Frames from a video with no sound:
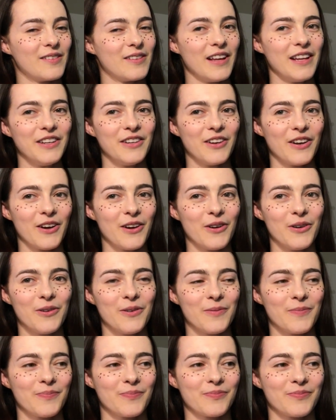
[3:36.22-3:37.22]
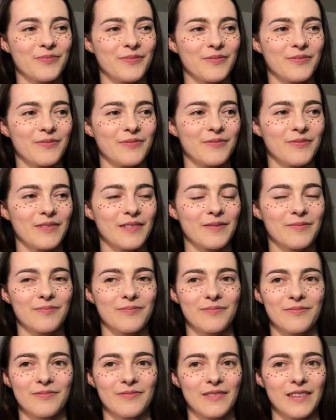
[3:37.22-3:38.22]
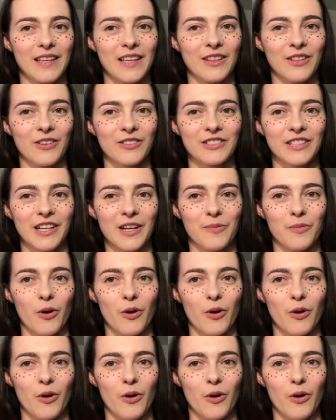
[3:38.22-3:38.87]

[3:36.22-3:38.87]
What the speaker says: And you know, it looks like a